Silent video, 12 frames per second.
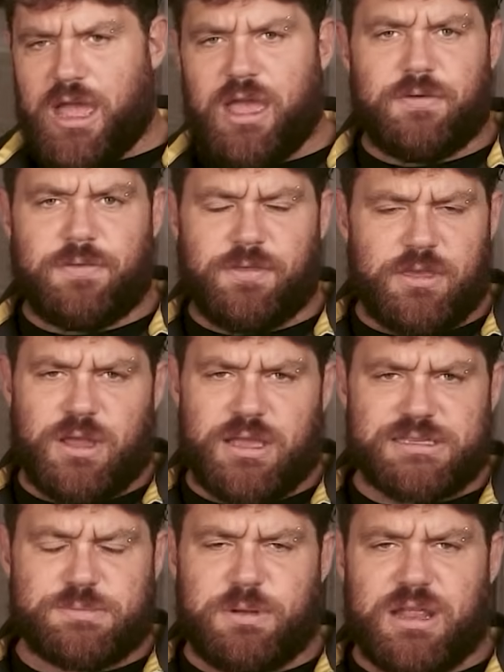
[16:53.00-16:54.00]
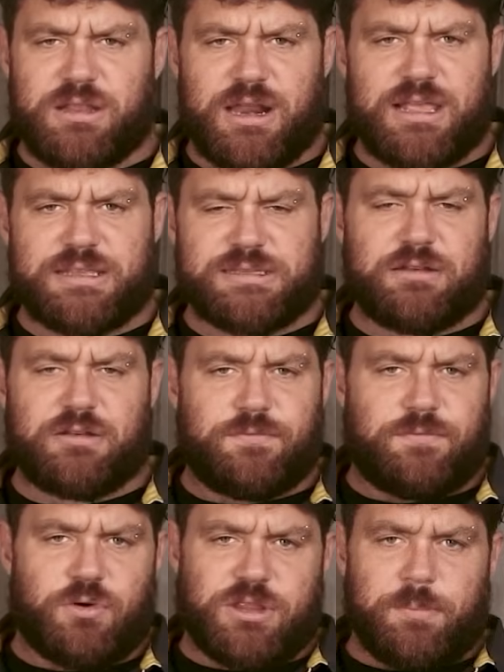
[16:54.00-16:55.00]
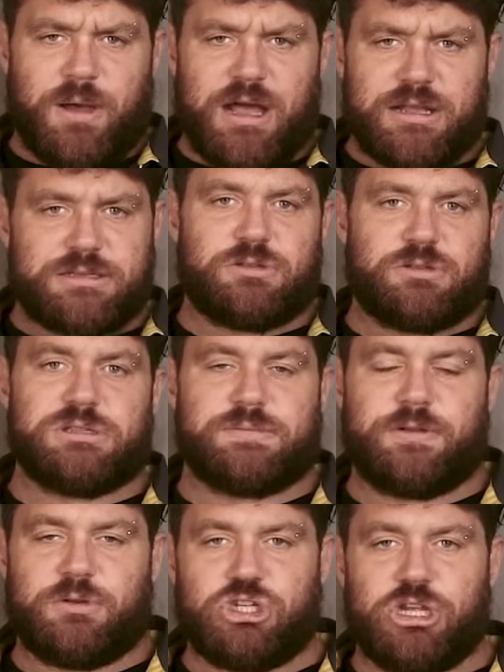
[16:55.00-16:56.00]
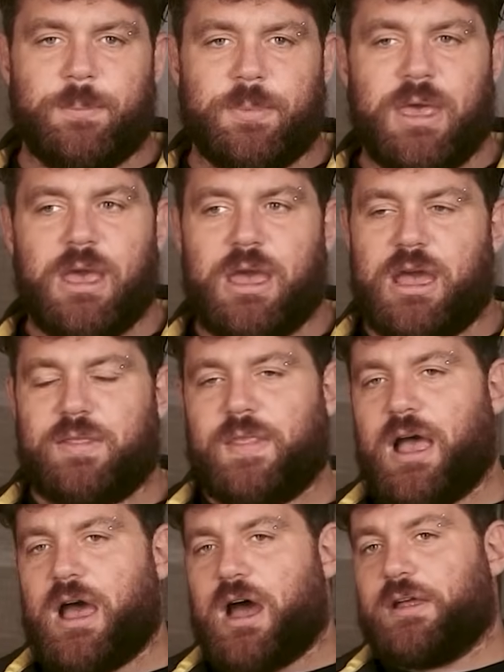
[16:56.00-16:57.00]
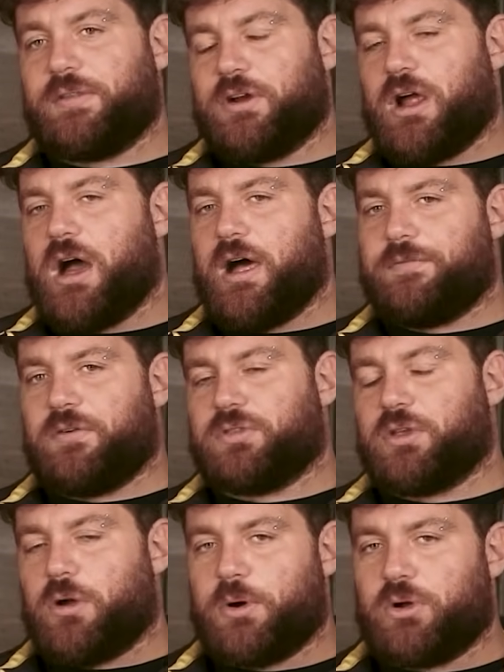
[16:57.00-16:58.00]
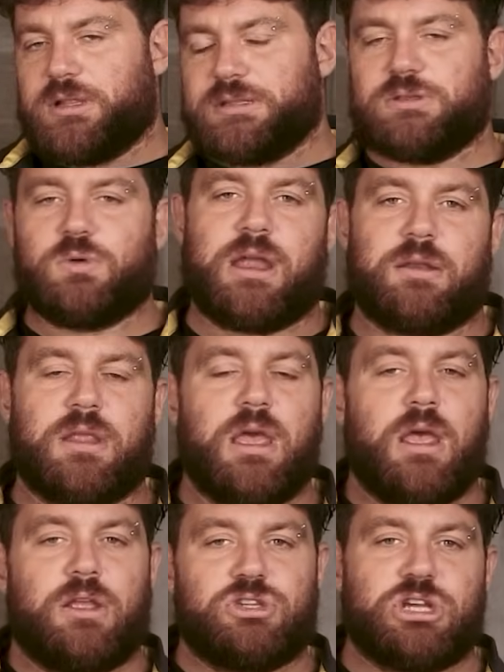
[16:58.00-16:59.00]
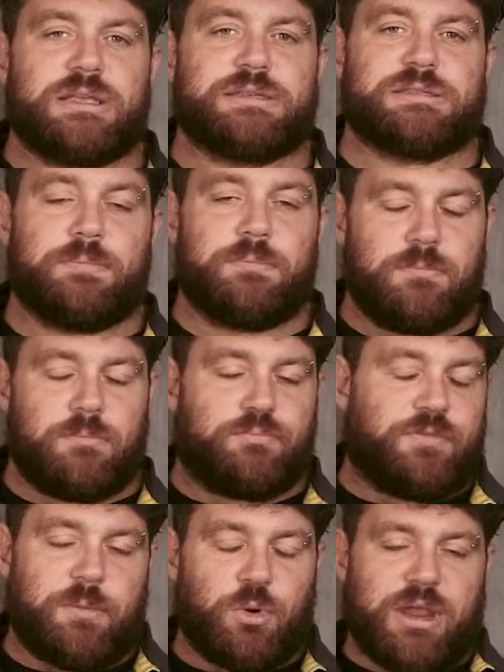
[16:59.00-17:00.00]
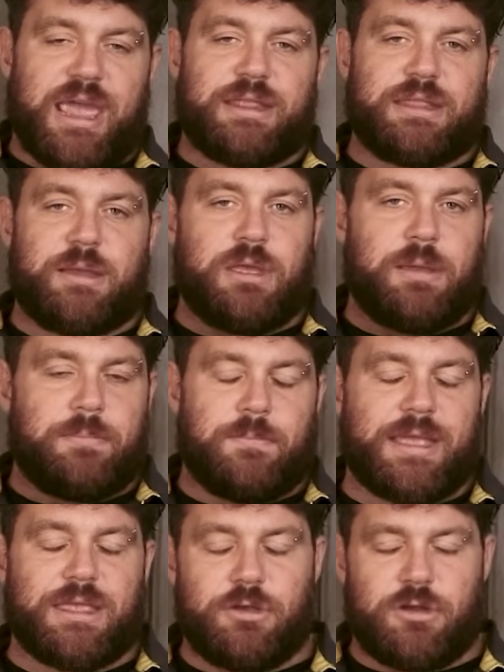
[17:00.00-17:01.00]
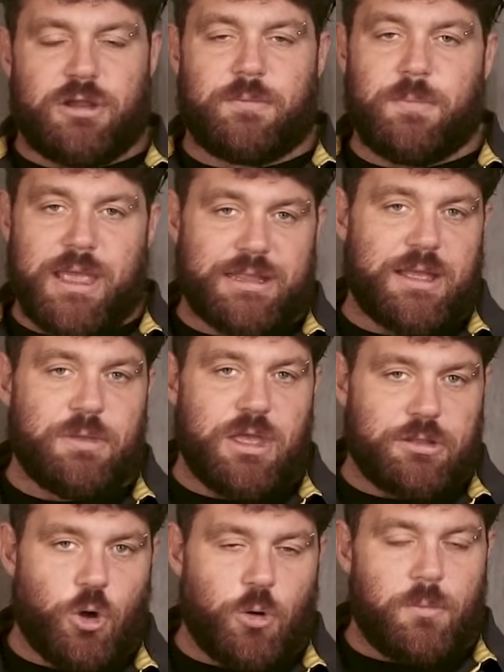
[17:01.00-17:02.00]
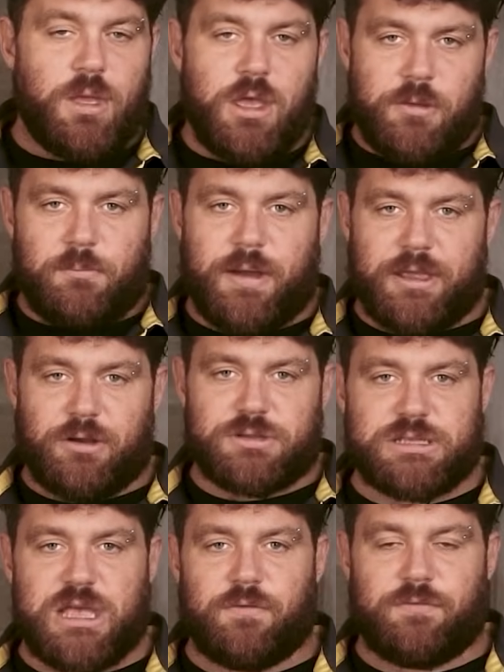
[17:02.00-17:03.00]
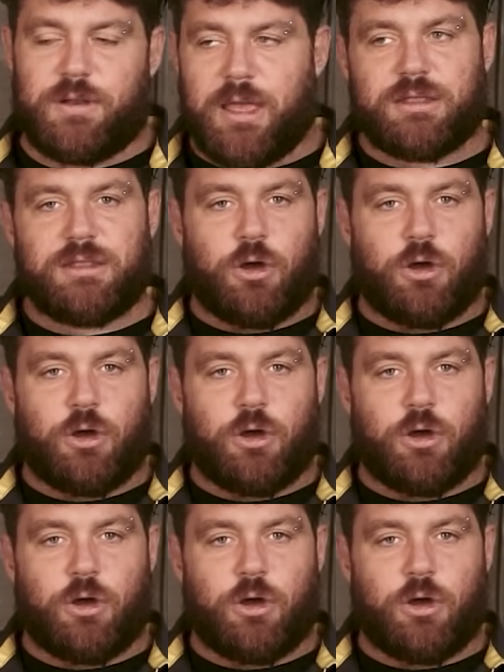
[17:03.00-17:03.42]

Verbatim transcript: I think you can spend less than 40 bucks, so it's very cheap. And other half of the components you can just mm, fabricate them and make your make them at home by yourself, like the